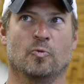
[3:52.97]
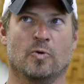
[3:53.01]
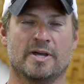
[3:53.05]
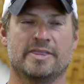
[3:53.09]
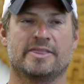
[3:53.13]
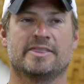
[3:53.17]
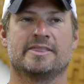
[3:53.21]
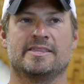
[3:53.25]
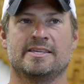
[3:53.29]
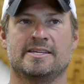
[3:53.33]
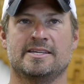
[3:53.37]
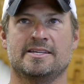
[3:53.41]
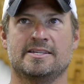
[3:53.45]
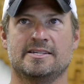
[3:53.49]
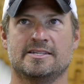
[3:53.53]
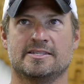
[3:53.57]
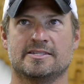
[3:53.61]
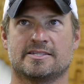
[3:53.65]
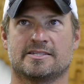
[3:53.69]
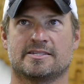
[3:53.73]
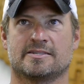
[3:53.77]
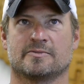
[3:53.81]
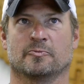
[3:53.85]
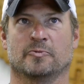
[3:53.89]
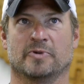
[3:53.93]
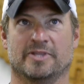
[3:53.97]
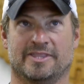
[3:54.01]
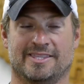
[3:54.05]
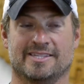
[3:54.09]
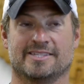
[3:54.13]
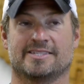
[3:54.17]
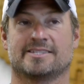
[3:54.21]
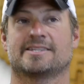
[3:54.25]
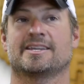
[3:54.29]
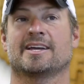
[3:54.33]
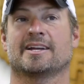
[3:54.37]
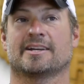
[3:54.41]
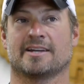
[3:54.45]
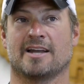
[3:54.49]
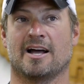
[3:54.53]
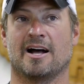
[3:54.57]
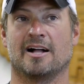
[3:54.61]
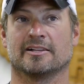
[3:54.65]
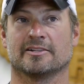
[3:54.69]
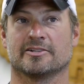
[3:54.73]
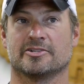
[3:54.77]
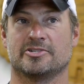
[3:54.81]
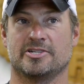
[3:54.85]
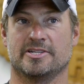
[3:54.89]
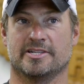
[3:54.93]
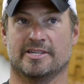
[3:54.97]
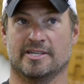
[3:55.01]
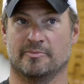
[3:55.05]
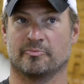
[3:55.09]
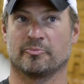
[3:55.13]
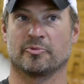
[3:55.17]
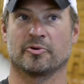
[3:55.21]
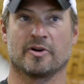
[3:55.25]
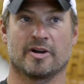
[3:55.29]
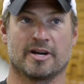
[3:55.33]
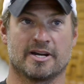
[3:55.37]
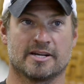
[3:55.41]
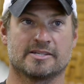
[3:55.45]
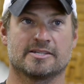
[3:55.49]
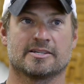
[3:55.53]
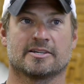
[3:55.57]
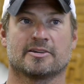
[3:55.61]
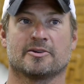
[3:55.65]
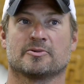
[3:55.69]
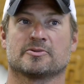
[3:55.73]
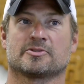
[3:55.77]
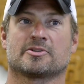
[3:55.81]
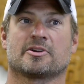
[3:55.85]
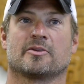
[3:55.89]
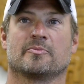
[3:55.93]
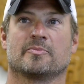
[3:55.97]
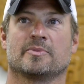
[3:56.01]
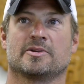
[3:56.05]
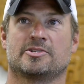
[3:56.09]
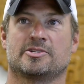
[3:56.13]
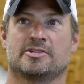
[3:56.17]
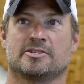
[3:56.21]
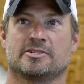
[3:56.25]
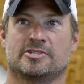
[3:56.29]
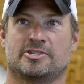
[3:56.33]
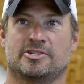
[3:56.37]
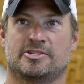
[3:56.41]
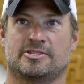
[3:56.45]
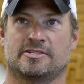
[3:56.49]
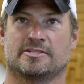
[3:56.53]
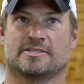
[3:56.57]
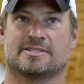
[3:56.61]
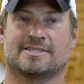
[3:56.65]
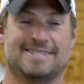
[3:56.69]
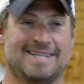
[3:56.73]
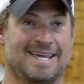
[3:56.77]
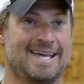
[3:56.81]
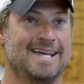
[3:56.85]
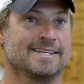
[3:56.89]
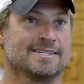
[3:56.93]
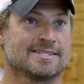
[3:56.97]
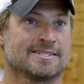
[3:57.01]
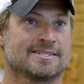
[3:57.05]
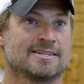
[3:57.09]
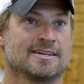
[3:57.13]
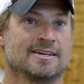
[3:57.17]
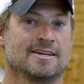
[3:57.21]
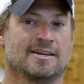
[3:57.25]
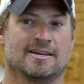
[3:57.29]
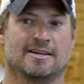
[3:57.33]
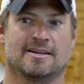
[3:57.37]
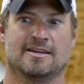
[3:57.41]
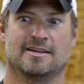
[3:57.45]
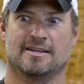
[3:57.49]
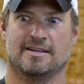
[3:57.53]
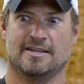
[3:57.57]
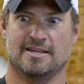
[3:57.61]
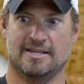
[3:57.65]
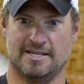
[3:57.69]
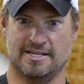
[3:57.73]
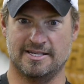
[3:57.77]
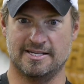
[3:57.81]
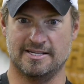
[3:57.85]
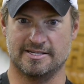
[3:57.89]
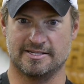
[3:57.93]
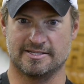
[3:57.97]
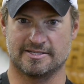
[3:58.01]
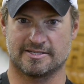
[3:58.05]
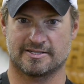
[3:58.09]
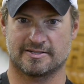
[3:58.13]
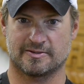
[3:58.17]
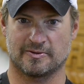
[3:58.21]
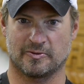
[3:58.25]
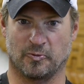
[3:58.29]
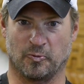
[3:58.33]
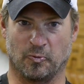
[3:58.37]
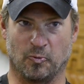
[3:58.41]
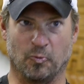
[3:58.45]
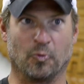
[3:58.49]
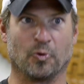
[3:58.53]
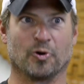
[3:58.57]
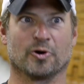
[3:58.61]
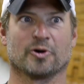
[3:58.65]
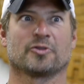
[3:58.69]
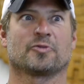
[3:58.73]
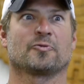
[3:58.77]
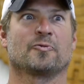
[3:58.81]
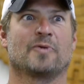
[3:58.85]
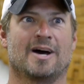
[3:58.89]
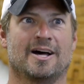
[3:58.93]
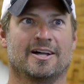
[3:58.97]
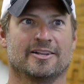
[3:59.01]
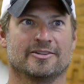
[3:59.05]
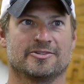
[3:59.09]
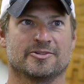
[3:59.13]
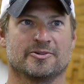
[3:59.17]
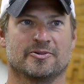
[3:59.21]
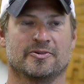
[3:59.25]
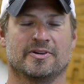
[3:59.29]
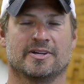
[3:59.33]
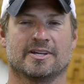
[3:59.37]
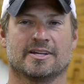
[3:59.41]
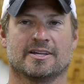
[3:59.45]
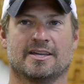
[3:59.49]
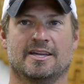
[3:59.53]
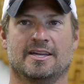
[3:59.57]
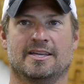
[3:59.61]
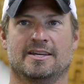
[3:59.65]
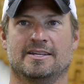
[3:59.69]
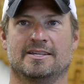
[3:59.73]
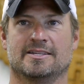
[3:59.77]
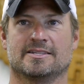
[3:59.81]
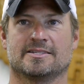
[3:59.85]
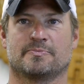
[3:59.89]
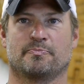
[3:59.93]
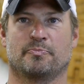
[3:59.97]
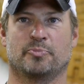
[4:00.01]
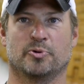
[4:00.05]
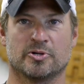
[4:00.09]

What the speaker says: what this technology can bring to Coast Guard mission sets is worthwhile doing, and